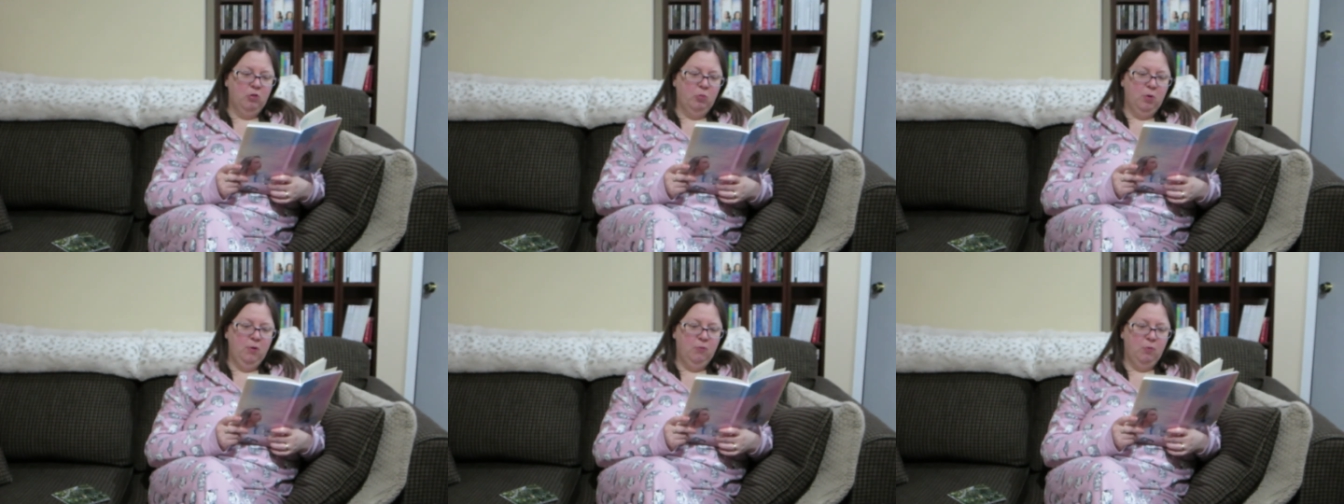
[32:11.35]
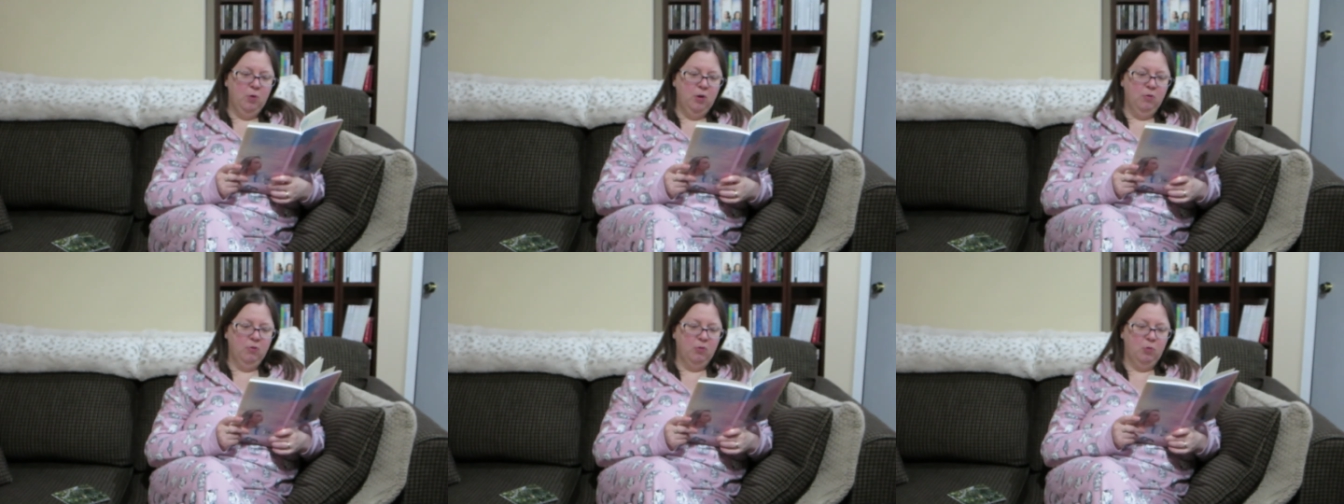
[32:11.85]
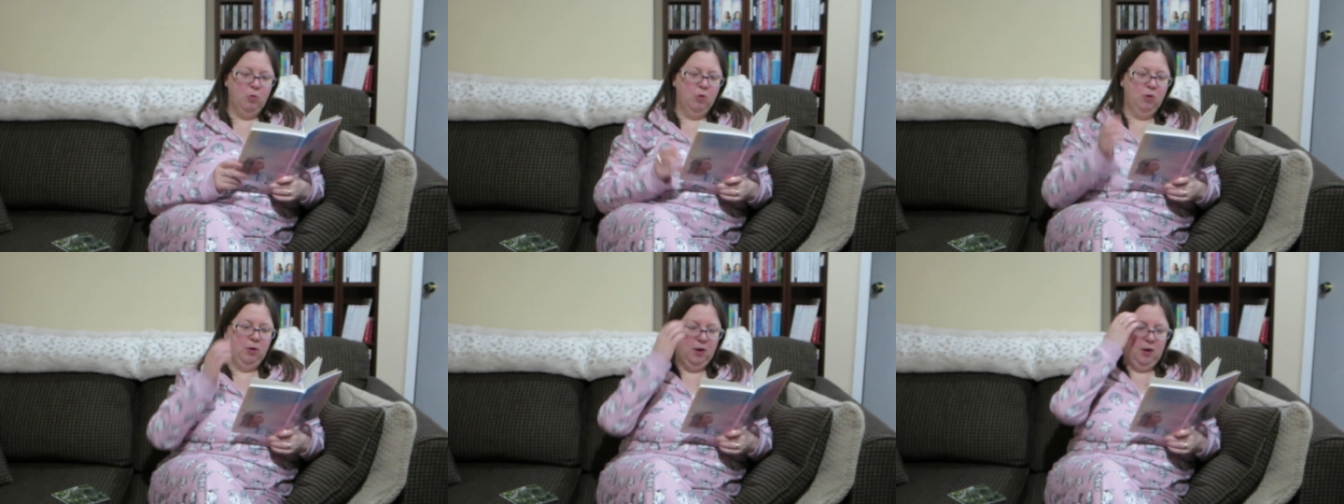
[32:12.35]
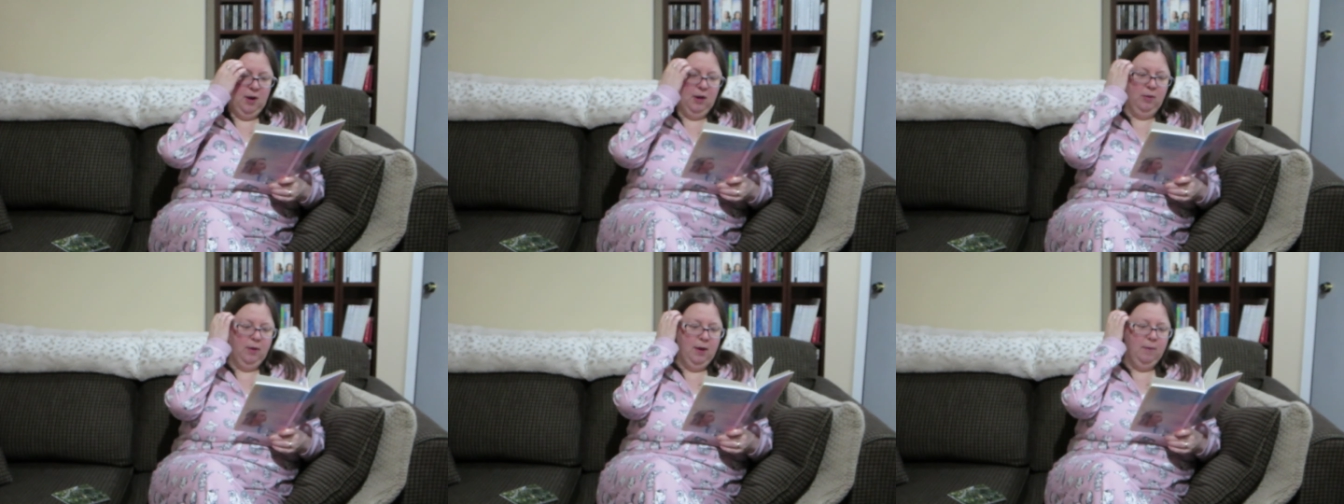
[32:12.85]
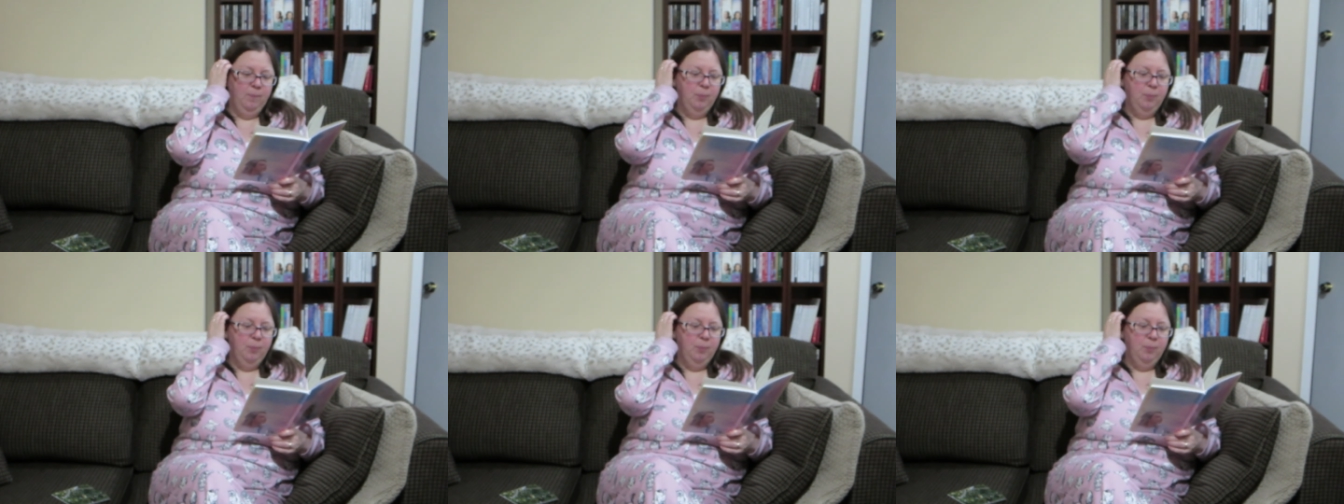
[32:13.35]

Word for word: 24 years old in LA.